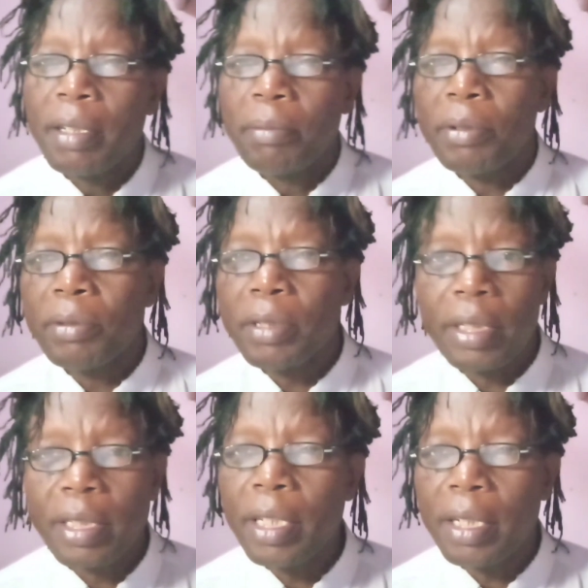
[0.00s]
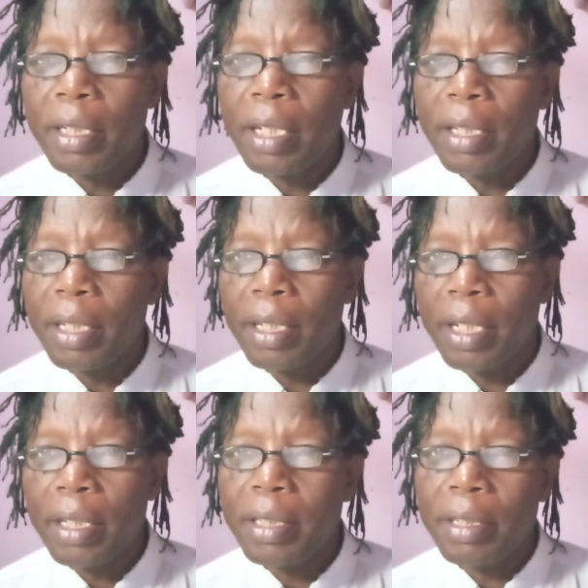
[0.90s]
because they see at night, and
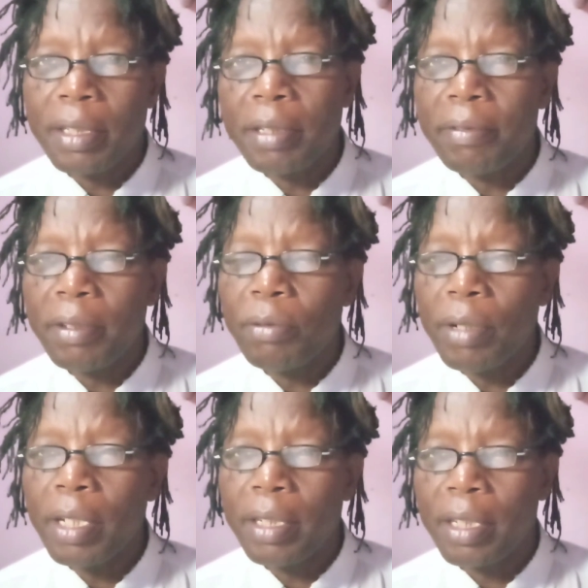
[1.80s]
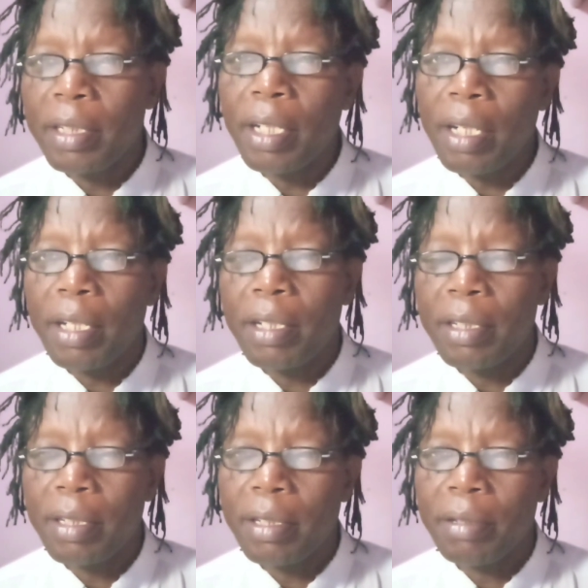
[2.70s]
cats, they see very well in the dark.
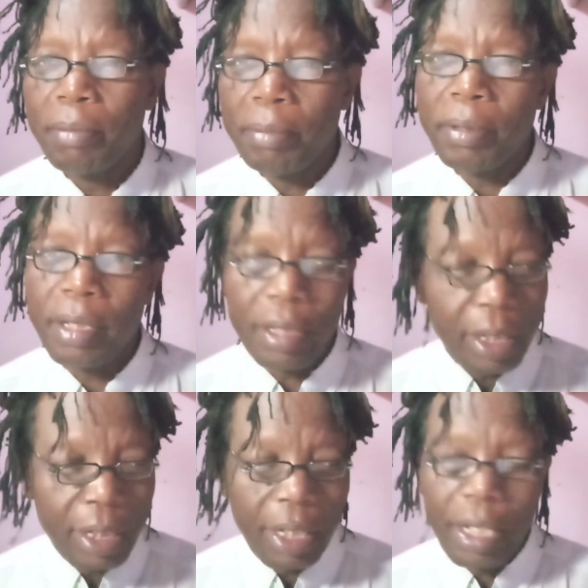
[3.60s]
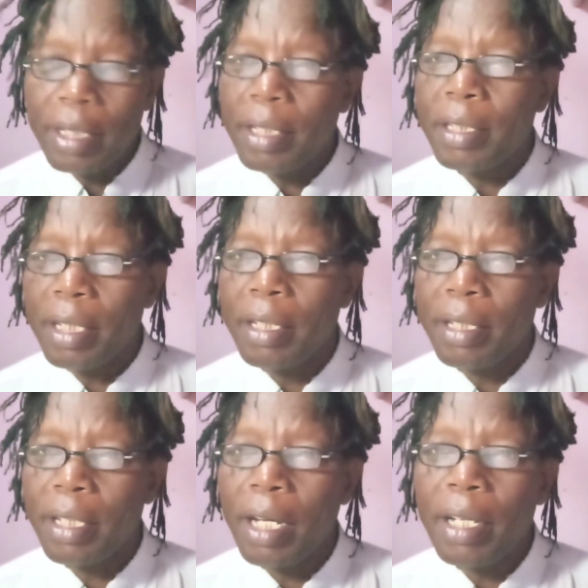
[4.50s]
Maybe I think
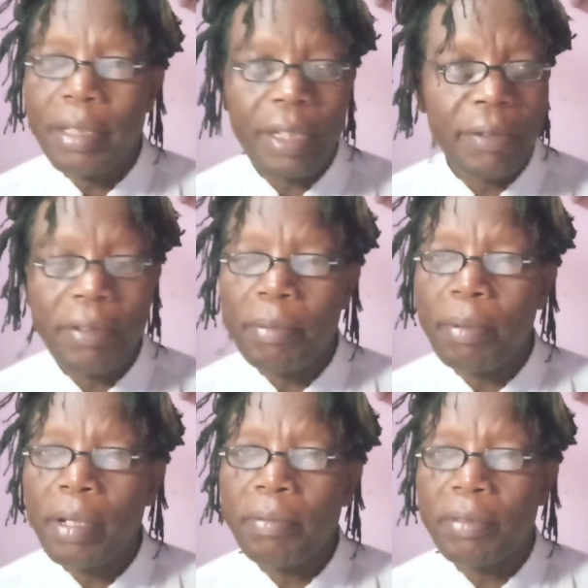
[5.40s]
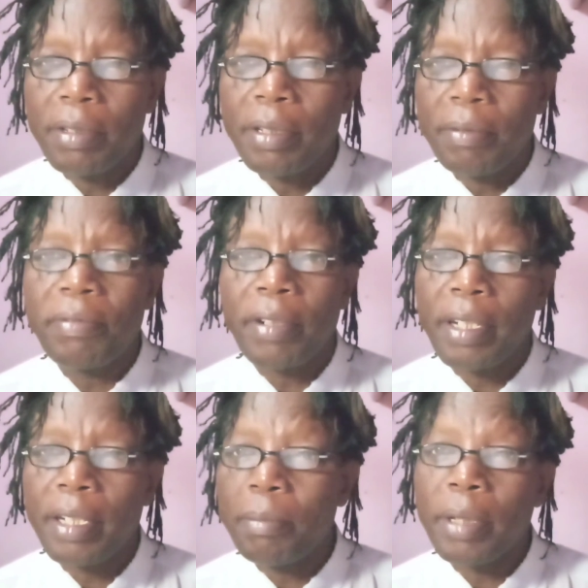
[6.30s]
the eyes are very powerful,
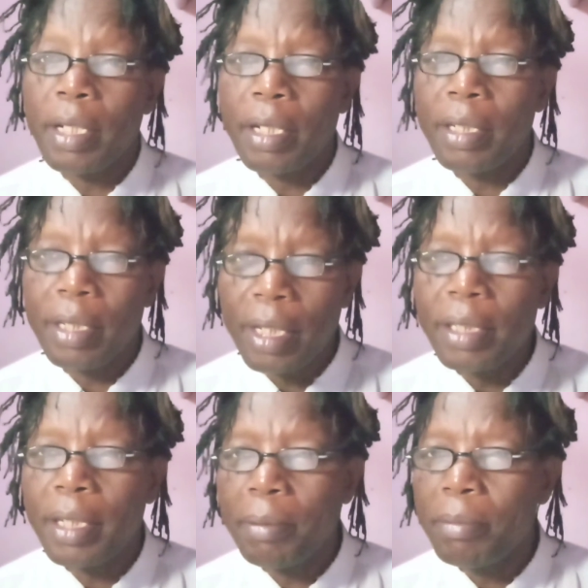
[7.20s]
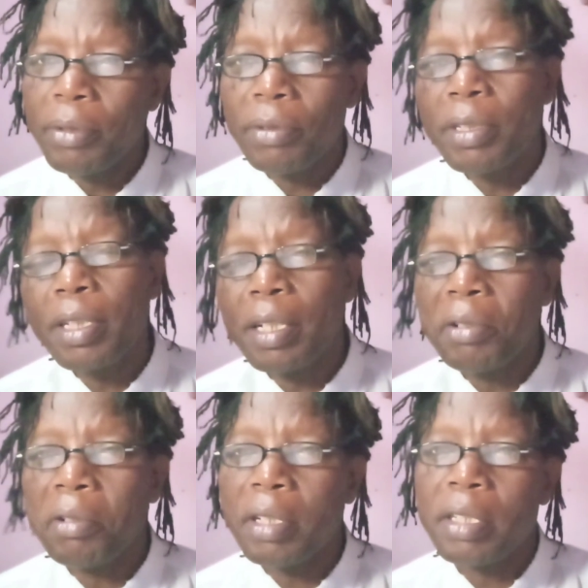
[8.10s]
infrared, but at daytime you see a
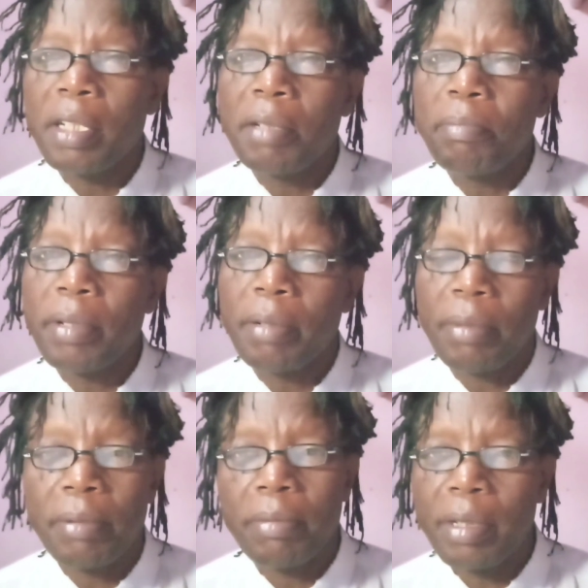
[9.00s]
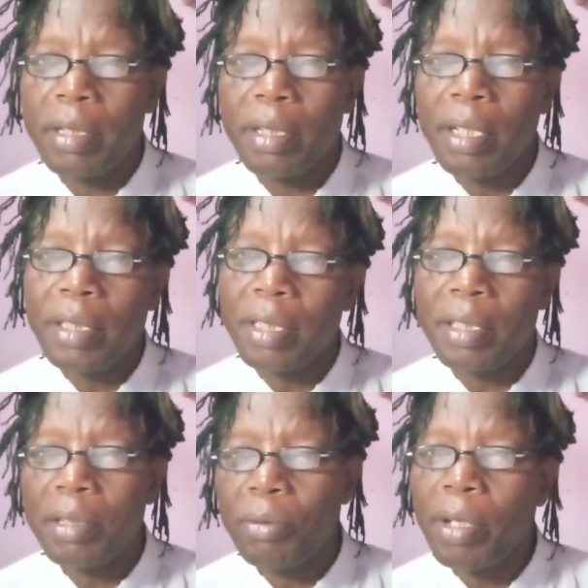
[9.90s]
dog is sleeping, maybe it doesn't
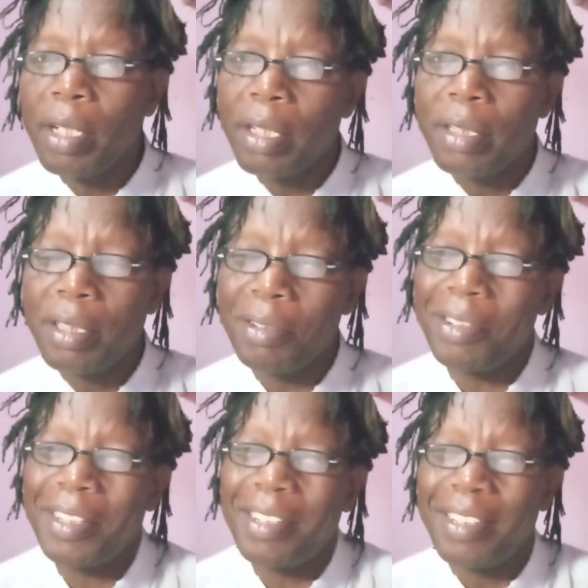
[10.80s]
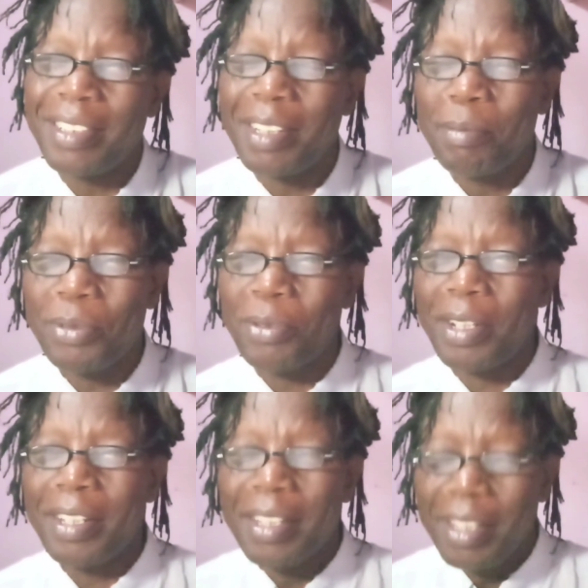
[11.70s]
see well daytime, sorry.